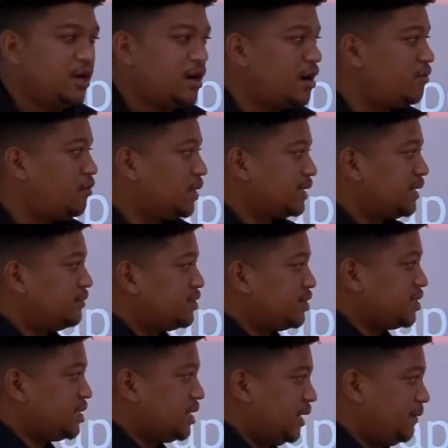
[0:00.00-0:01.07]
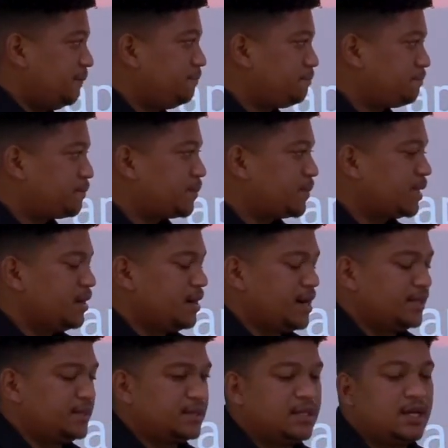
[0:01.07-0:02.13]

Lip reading: of what I've just said, right?